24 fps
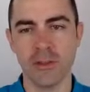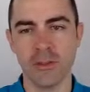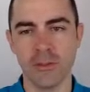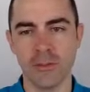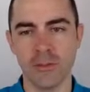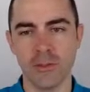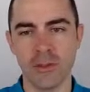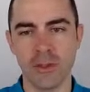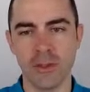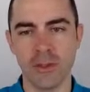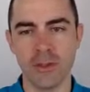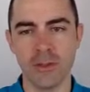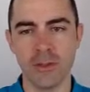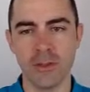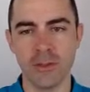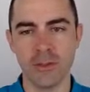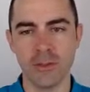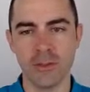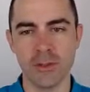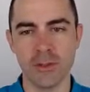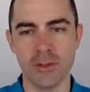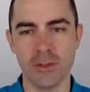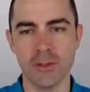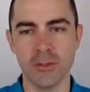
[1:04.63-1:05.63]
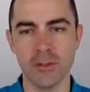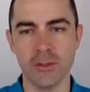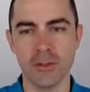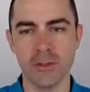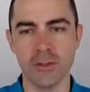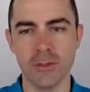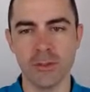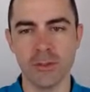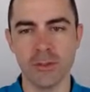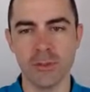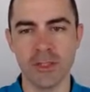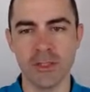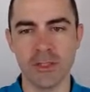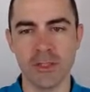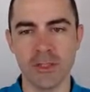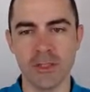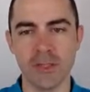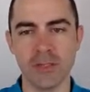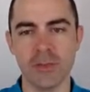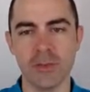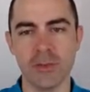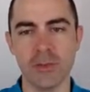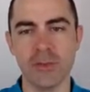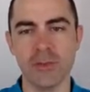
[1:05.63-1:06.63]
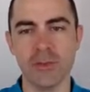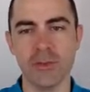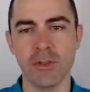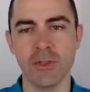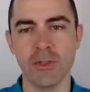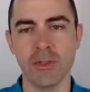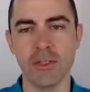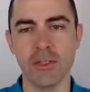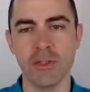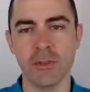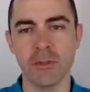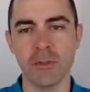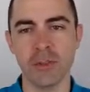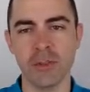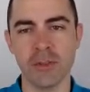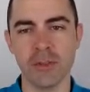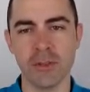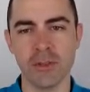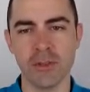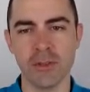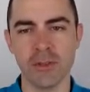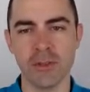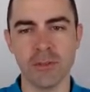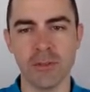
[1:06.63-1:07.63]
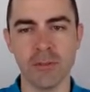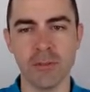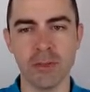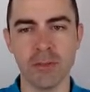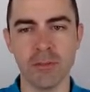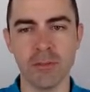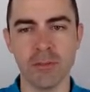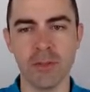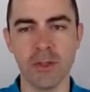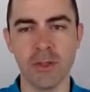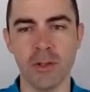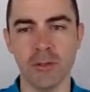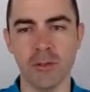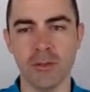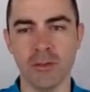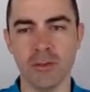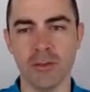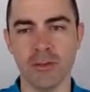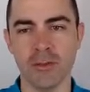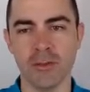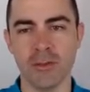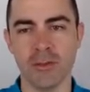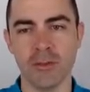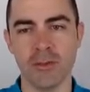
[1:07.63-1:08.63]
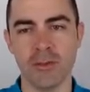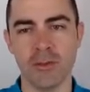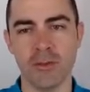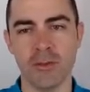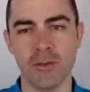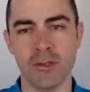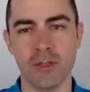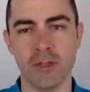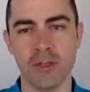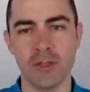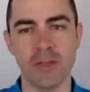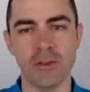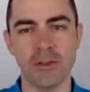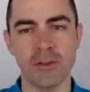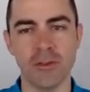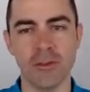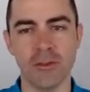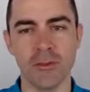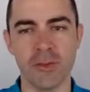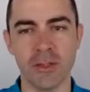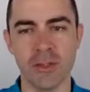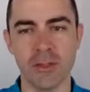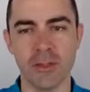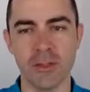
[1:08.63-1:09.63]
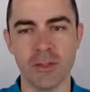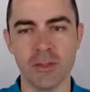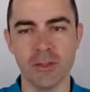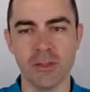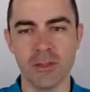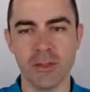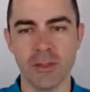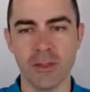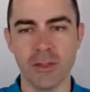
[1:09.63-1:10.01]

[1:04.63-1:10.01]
Well, the simplest one is that we treat the objects as simply blob or clouds of events,